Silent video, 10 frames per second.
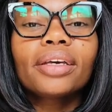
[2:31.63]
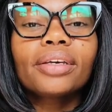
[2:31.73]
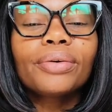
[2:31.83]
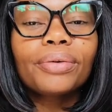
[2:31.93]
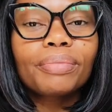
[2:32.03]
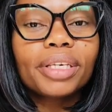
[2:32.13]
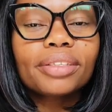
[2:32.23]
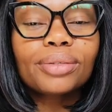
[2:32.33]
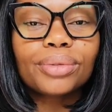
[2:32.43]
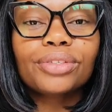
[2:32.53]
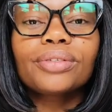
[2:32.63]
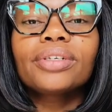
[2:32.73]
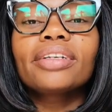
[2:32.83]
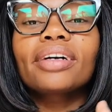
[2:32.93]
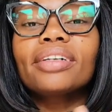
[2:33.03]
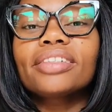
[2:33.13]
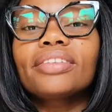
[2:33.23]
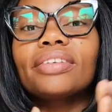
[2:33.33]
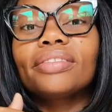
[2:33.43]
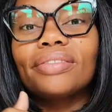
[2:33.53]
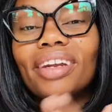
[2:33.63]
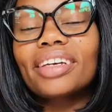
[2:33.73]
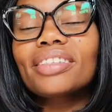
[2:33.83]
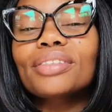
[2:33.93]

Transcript: Economic, Social and Cultural Rights.